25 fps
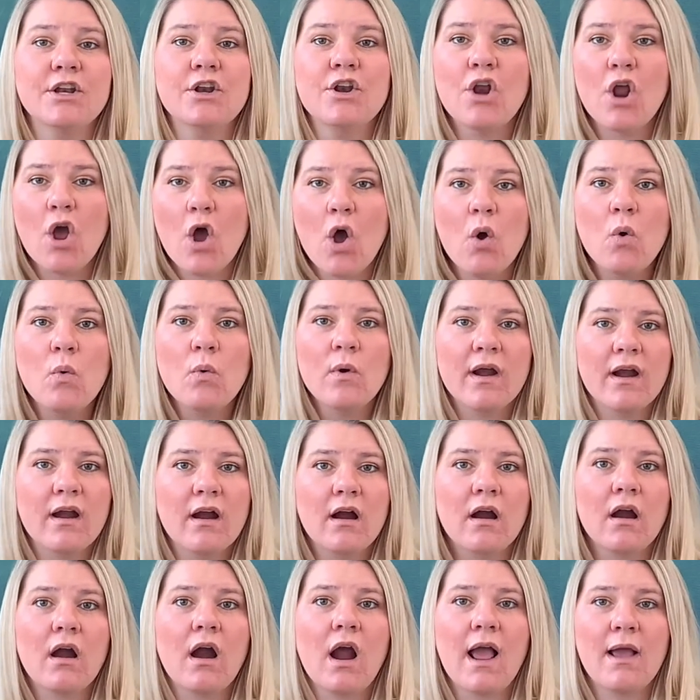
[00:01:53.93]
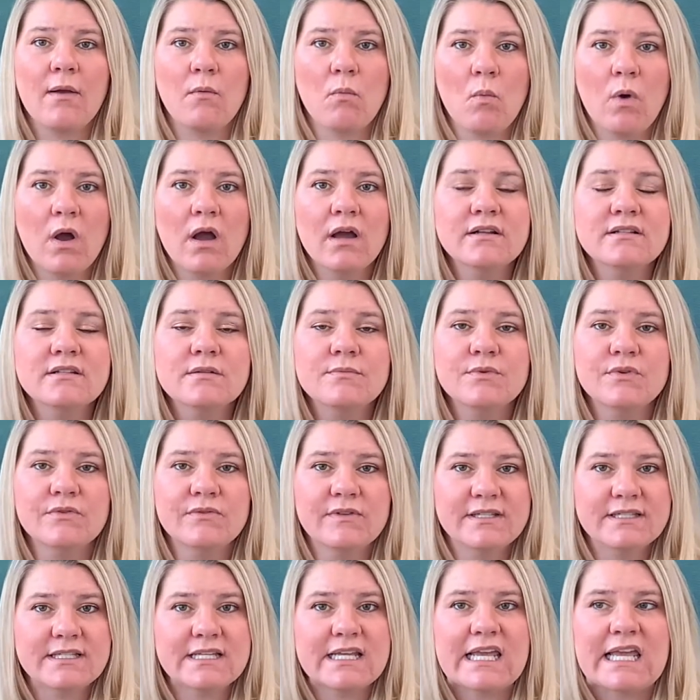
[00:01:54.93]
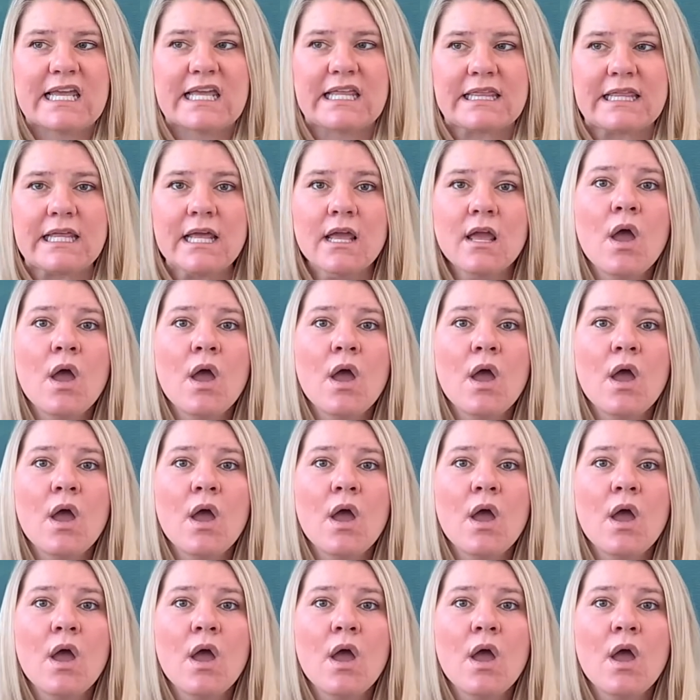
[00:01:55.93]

know where I want to move teeth,